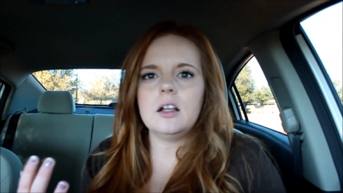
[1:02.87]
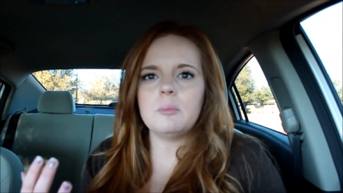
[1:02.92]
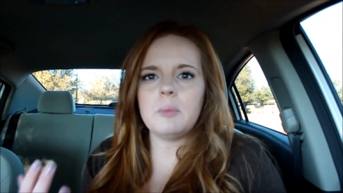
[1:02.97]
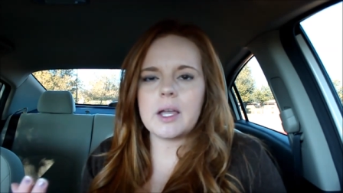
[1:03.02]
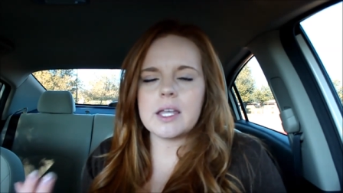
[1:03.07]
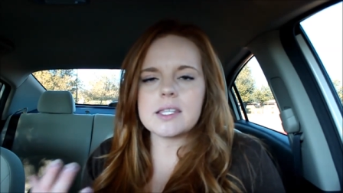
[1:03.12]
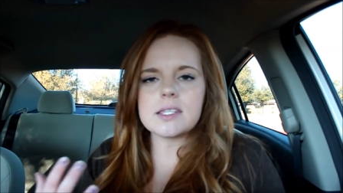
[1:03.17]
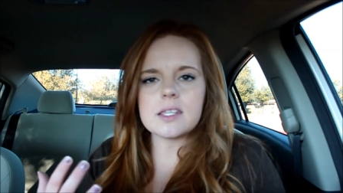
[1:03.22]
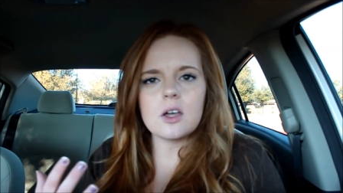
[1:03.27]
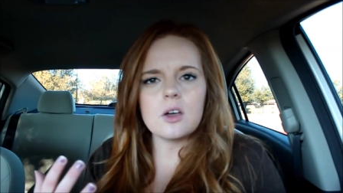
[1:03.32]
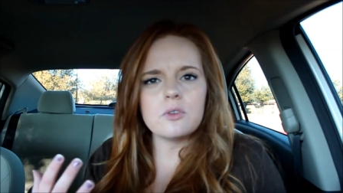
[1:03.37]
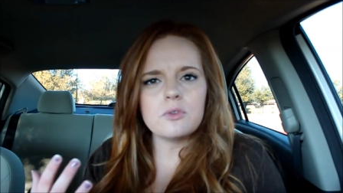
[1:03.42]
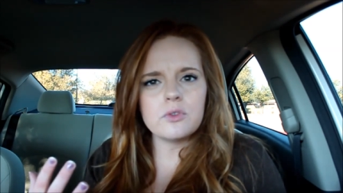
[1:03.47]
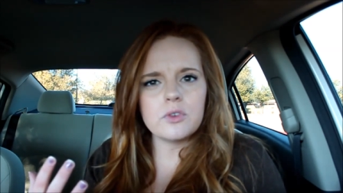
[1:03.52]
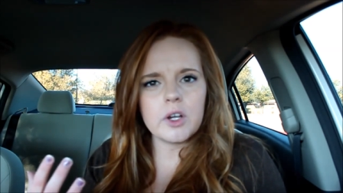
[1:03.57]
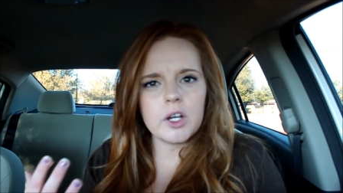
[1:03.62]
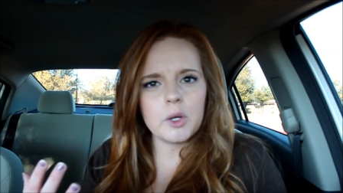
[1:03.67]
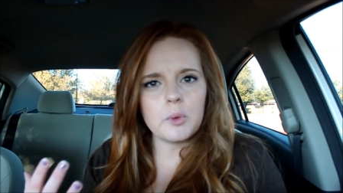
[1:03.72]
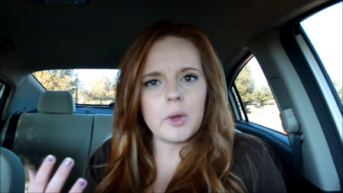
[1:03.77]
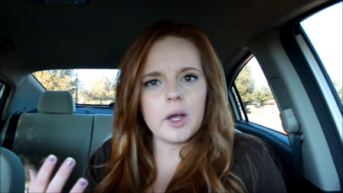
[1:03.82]
myself
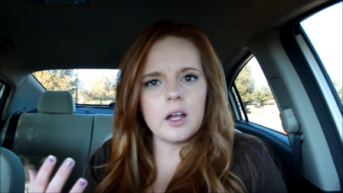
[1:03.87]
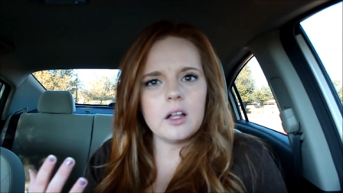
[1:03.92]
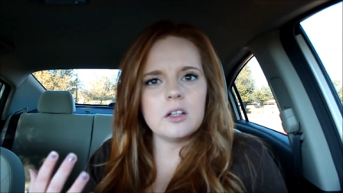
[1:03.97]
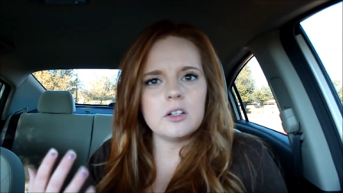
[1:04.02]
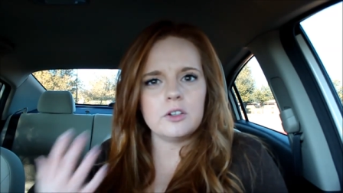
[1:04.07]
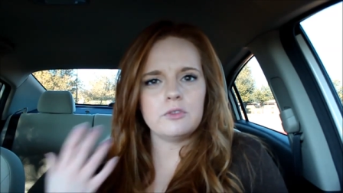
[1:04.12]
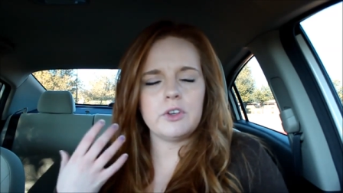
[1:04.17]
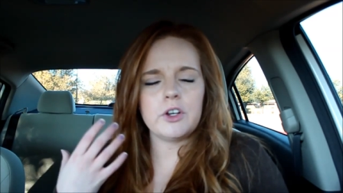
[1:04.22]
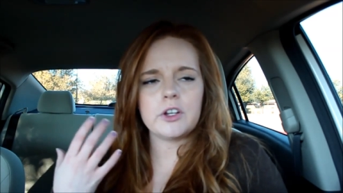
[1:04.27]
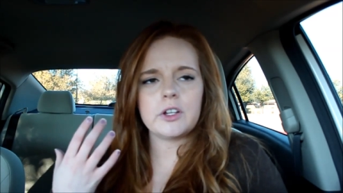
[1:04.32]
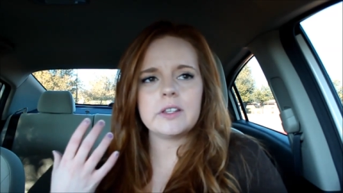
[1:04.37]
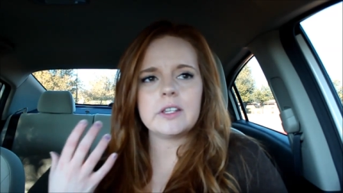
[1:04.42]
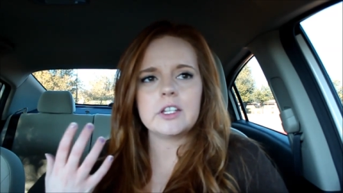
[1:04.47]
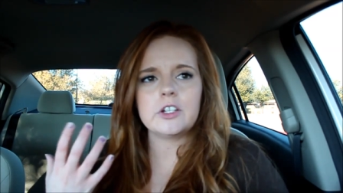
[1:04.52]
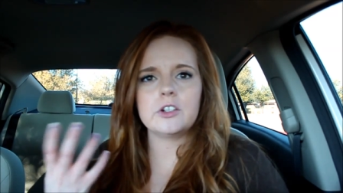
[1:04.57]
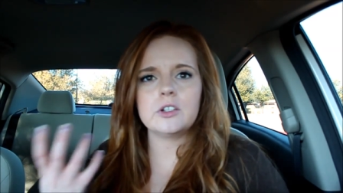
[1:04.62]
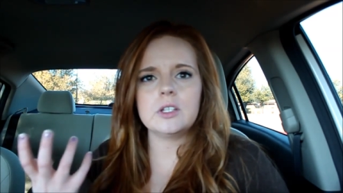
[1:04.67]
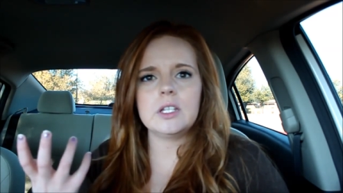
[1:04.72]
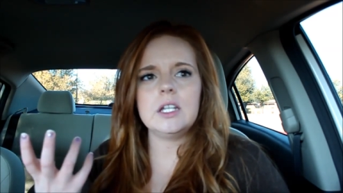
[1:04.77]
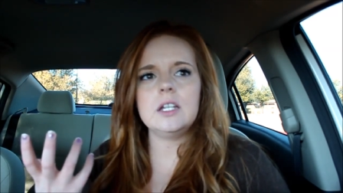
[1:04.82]
very well or very
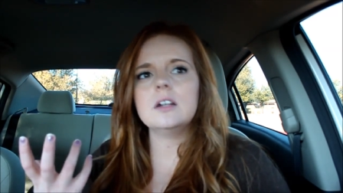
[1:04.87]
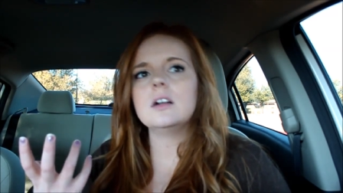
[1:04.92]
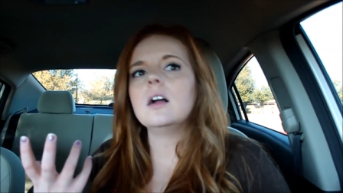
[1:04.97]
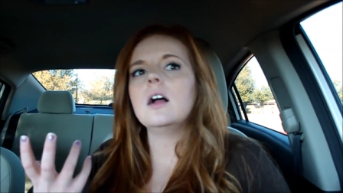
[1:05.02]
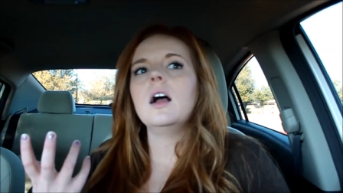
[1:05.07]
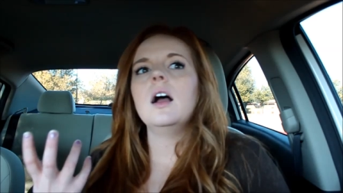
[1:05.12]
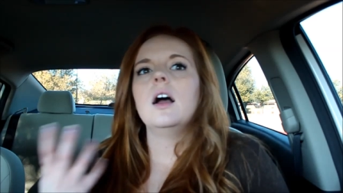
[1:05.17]
clearly.